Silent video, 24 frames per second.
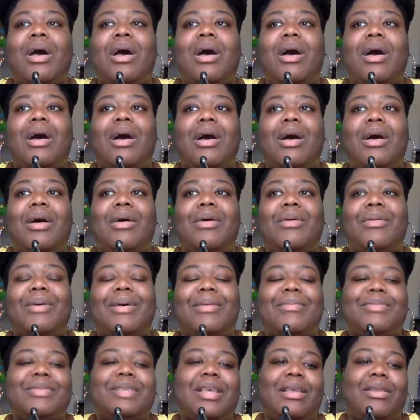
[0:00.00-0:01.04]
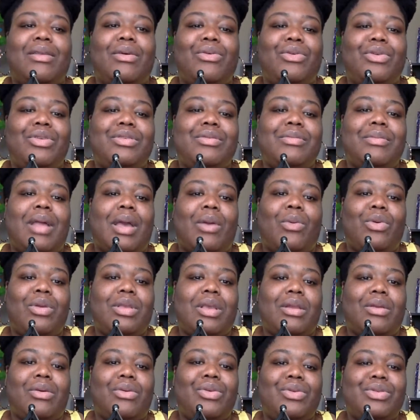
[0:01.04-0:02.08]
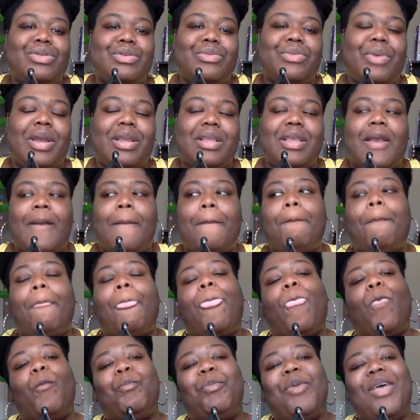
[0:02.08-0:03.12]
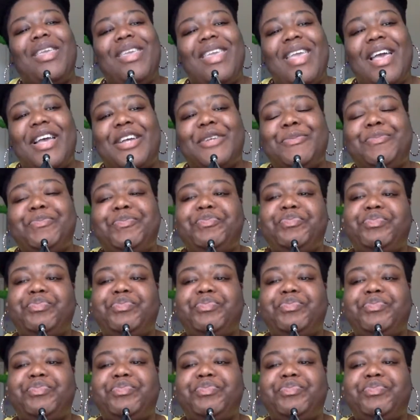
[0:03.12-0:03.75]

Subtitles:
I'm saying on YouTube like we're not on YouTube right now, but yeah.